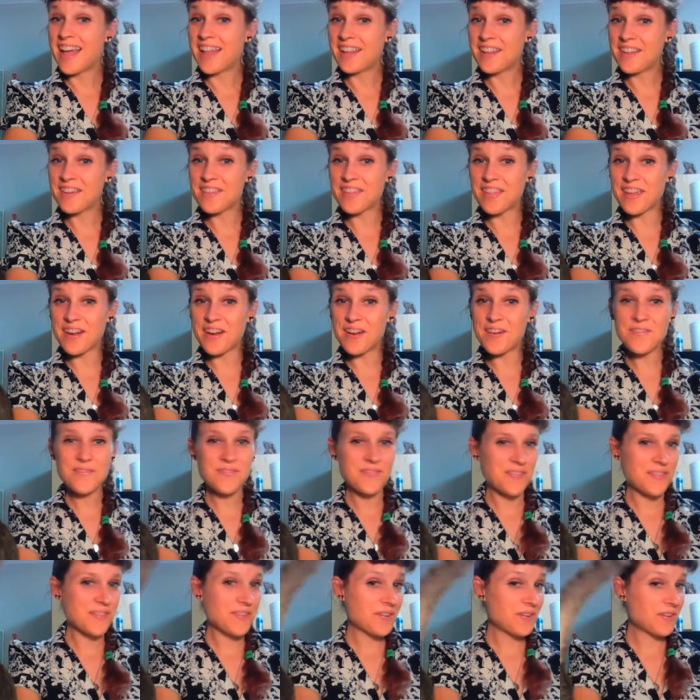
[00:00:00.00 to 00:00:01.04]
Hello there.
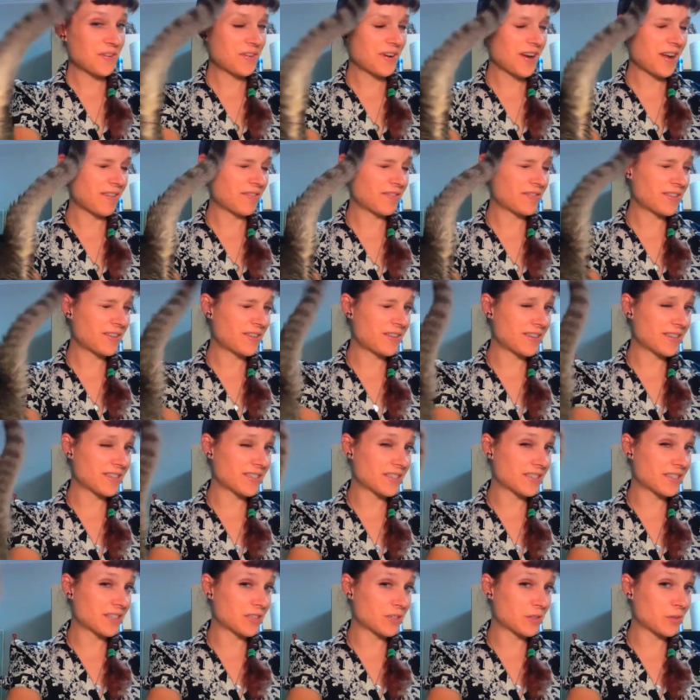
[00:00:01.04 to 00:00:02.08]
Crafty
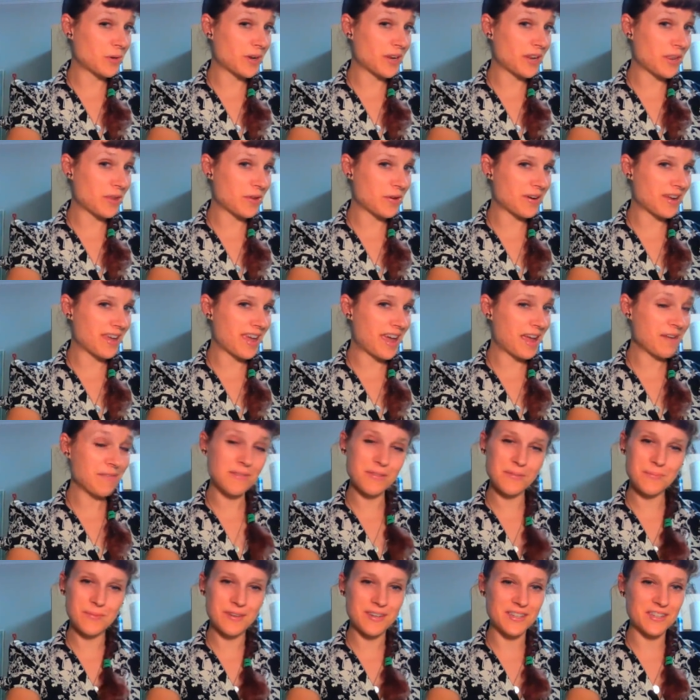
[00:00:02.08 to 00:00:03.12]
Kristen joining you again
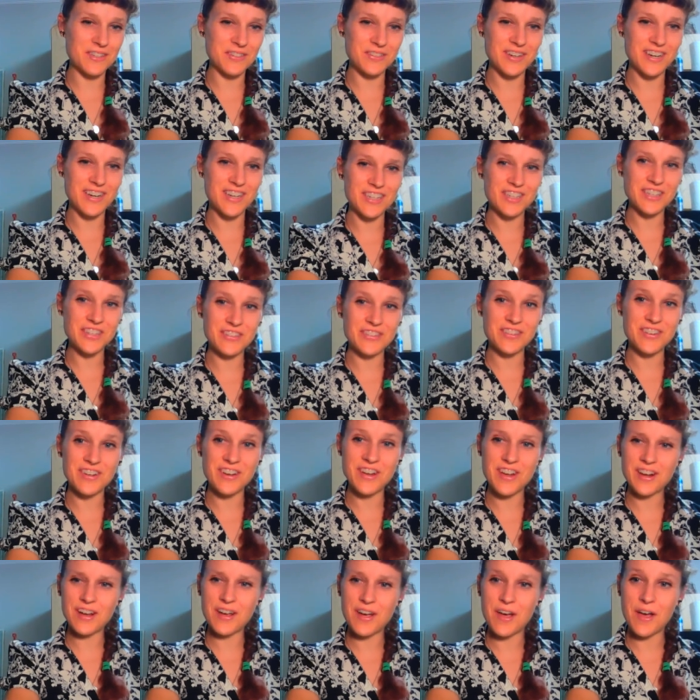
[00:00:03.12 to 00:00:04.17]
with
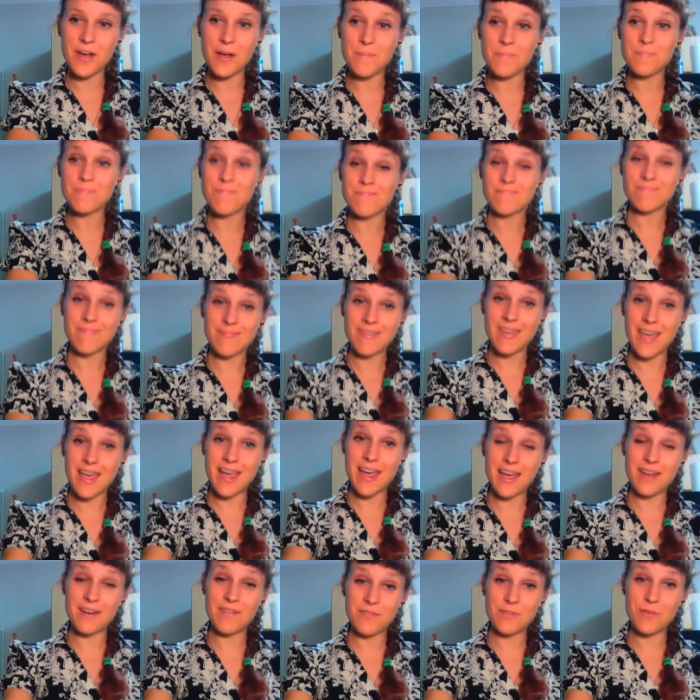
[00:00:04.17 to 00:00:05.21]
MinistryToChildren.com
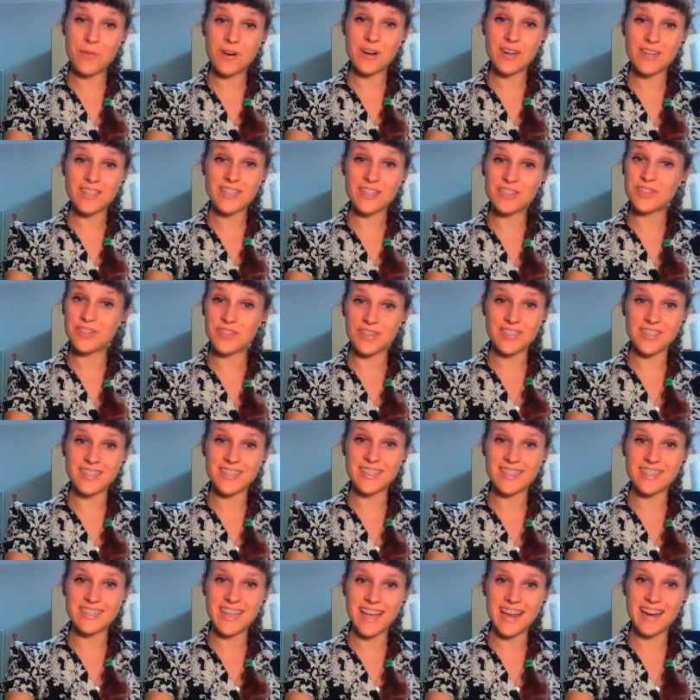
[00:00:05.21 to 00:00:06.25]
and, of course, the
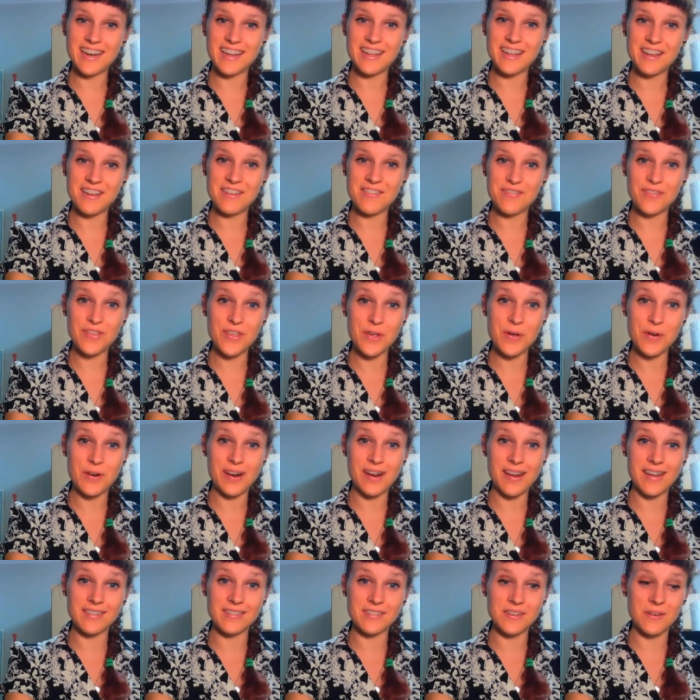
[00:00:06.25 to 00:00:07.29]
trusty sidekick
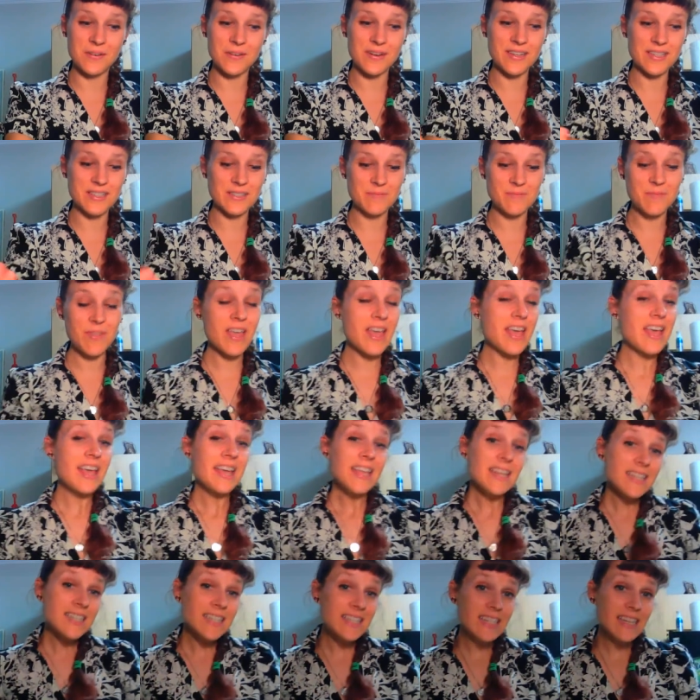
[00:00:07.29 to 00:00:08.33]
Fiona, as always.
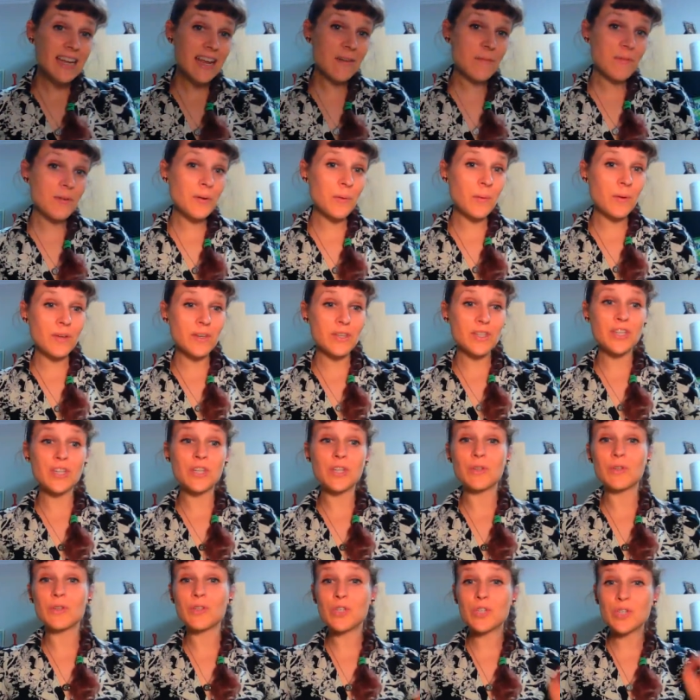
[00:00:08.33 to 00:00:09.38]
Today we're going to
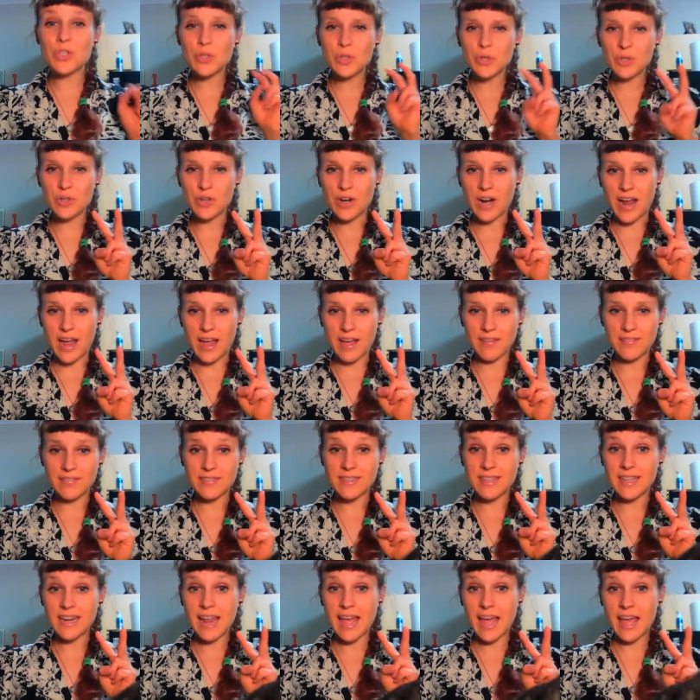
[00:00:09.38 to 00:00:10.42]
do two crafts
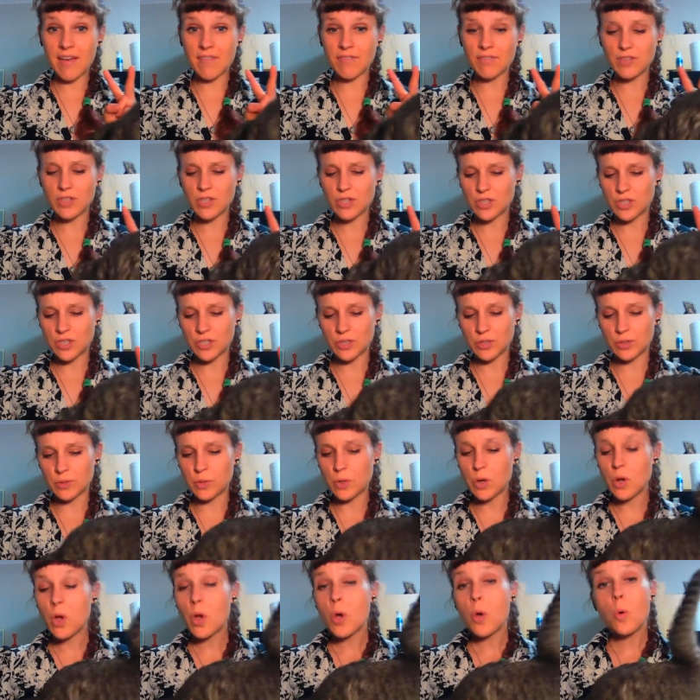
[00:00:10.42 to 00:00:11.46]
that have to
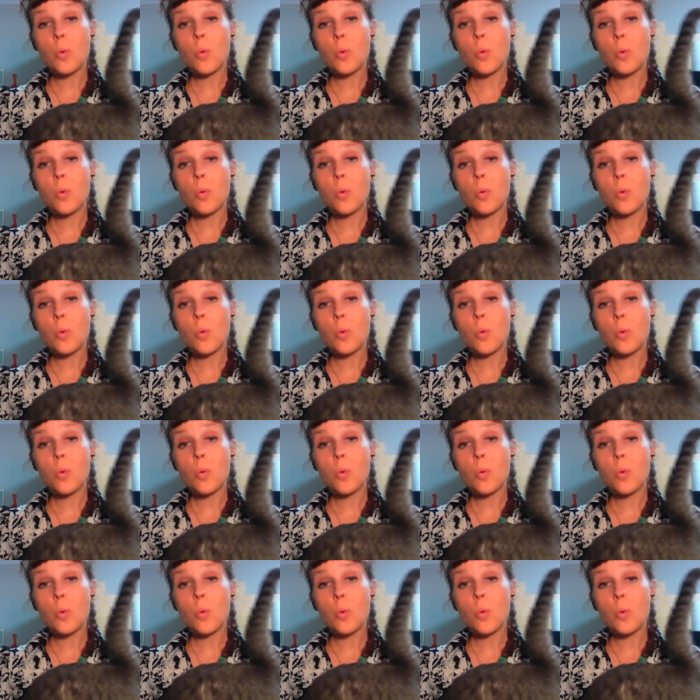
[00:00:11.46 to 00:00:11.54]
do